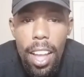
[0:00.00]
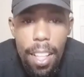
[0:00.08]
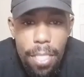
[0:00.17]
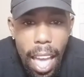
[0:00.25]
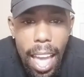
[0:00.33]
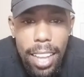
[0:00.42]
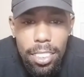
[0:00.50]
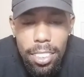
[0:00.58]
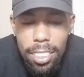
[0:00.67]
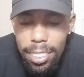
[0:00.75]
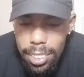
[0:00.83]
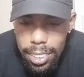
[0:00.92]
And that,
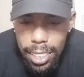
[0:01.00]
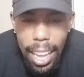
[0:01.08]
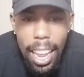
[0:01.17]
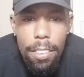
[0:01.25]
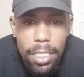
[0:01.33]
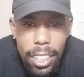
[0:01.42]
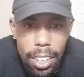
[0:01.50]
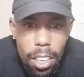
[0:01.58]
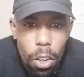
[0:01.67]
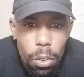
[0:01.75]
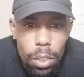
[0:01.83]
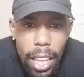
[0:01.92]
just let everything
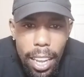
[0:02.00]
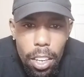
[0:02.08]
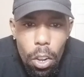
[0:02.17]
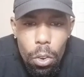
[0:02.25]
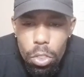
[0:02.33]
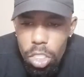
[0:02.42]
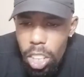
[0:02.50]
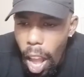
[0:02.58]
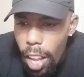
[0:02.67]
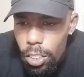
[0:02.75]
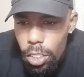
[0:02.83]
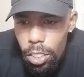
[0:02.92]
go. Let go
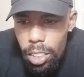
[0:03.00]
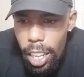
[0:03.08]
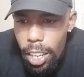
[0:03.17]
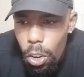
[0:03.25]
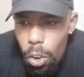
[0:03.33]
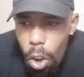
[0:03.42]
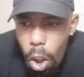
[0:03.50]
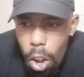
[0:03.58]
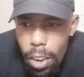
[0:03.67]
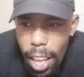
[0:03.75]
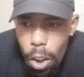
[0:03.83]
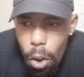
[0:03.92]
genders. Let go
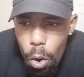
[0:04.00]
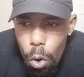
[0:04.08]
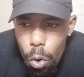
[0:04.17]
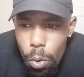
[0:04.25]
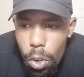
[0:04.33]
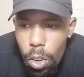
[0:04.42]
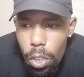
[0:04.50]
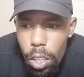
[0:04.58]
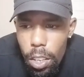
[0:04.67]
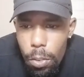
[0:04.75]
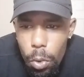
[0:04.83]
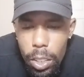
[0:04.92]
all that old
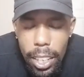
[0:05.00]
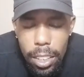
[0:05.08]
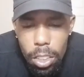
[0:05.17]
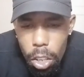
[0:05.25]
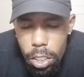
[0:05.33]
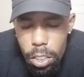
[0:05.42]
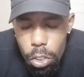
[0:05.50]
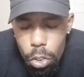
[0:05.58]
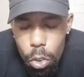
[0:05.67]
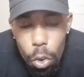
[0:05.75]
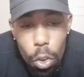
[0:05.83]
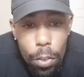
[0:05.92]
world of what they taught us in
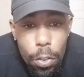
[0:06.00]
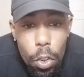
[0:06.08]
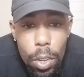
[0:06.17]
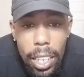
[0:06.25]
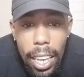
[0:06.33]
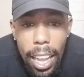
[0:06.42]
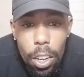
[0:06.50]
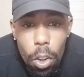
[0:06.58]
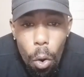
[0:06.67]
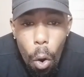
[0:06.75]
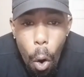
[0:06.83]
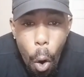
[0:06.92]
school. If you can let
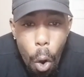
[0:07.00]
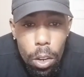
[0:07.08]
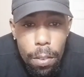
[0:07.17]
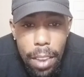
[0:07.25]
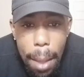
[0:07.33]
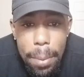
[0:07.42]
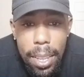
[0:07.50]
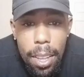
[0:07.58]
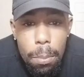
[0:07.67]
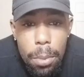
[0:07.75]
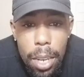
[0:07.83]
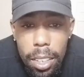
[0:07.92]
go all of that and
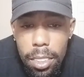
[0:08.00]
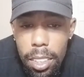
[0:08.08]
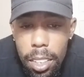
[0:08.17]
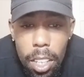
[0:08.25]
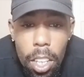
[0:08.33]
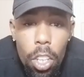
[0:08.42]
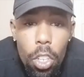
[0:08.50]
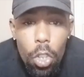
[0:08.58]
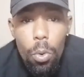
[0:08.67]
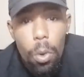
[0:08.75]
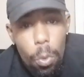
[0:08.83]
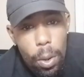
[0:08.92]
become nothing,
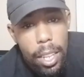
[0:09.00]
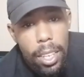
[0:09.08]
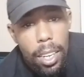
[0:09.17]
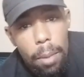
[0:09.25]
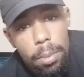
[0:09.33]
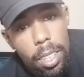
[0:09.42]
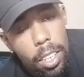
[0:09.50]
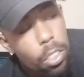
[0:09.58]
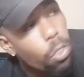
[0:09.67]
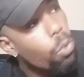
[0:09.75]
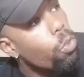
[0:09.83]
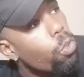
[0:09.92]
you will win. I'm telling
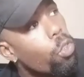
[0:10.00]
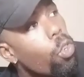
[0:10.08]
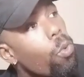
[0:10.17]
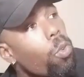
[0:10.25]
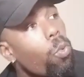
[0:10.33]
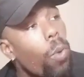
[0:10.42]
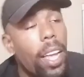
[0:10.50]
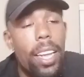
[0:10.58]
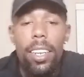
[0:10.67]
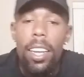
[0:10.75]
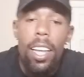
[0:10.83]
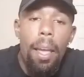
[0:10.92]
you, you would win.